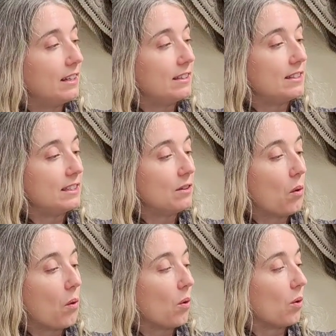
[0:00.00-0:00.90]
is it
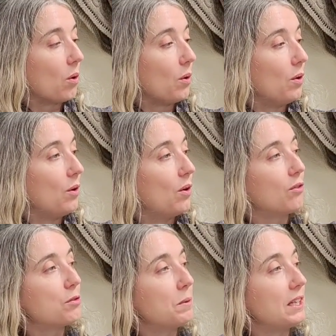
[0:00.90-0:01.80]
all
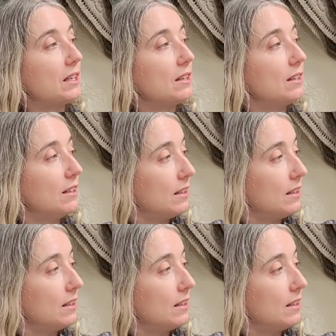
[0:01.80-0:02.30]
of spinning.